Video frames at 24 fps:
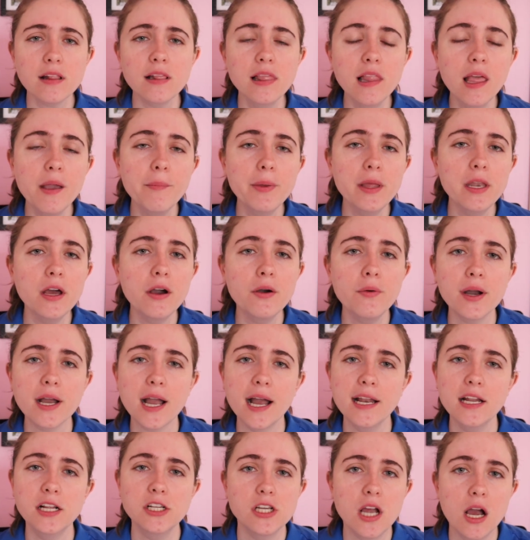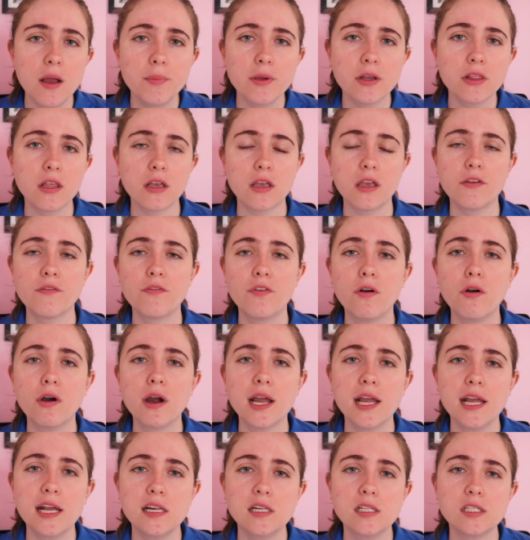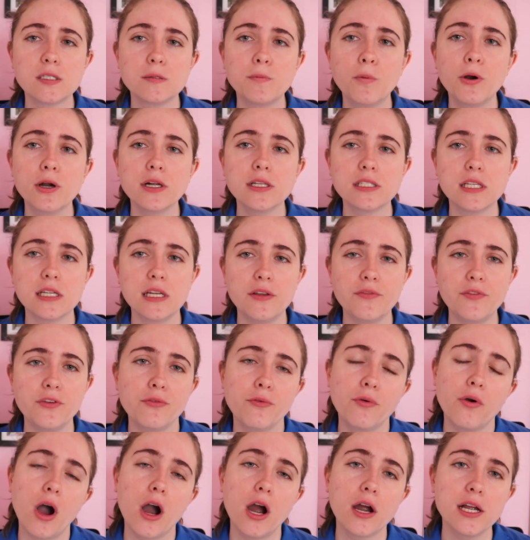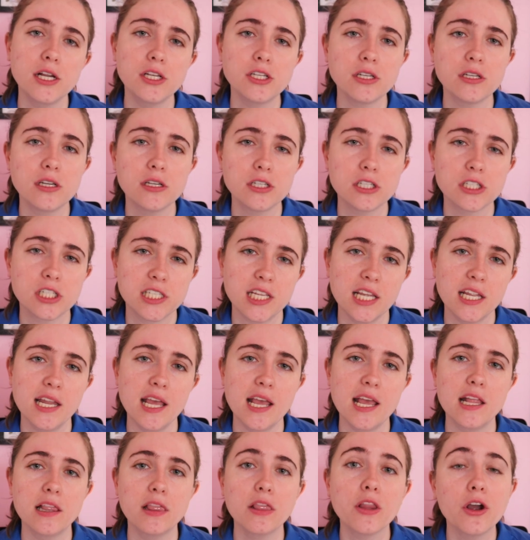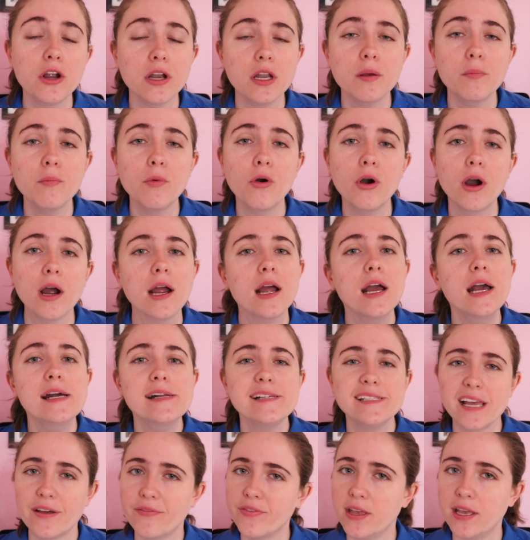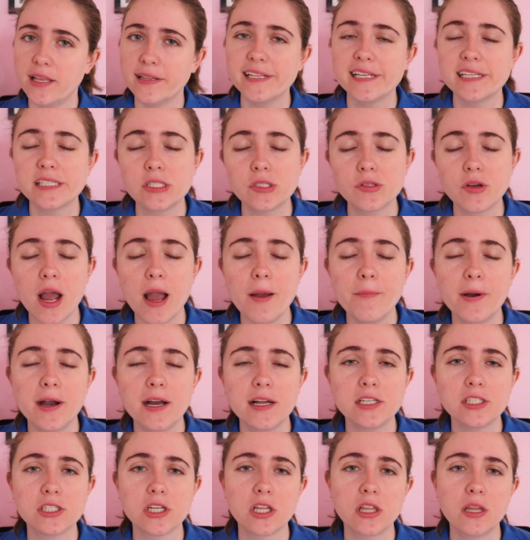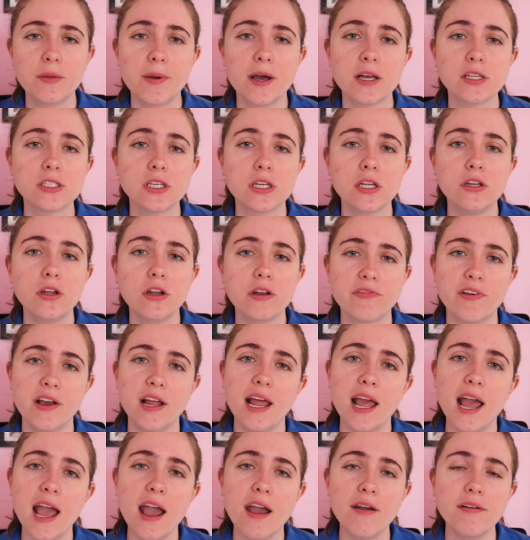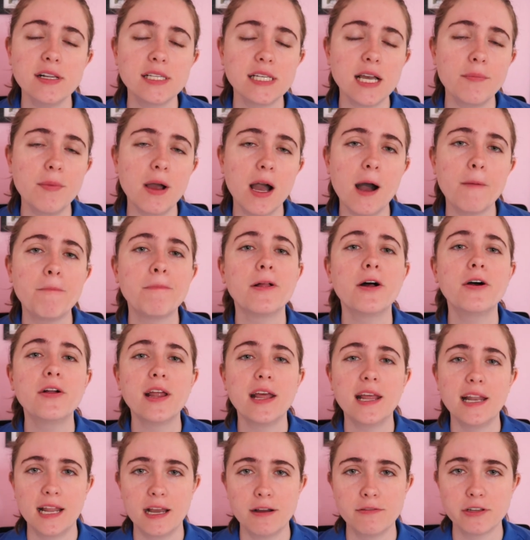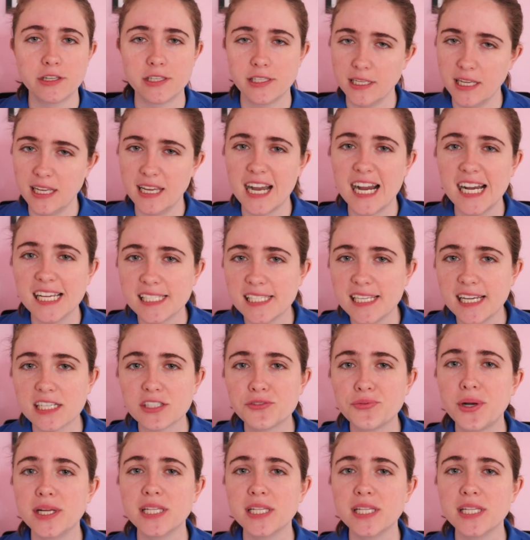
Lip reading: Let me know what kind of job you're looking for in sports. And if you are interested in learning more, definitely hit that subscribe button, turn the bell so you get notified every time I upload. And I will see you guys next